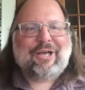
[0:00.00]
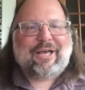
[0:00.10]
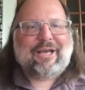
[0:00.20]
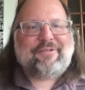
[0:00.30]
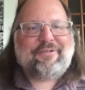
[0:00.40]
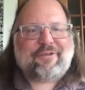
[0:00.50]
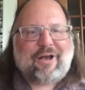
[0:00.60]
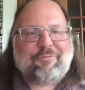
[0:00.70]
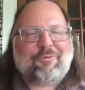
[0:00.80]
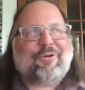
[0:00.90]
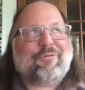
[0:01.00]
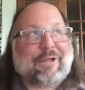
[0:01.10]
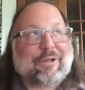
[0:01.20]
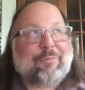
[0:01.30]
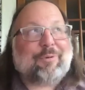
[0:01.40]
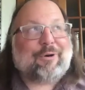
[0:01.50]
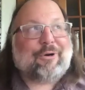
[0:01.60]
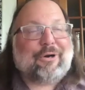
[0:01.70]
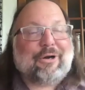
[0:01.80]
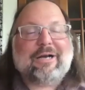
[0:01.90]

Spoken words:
a software developer,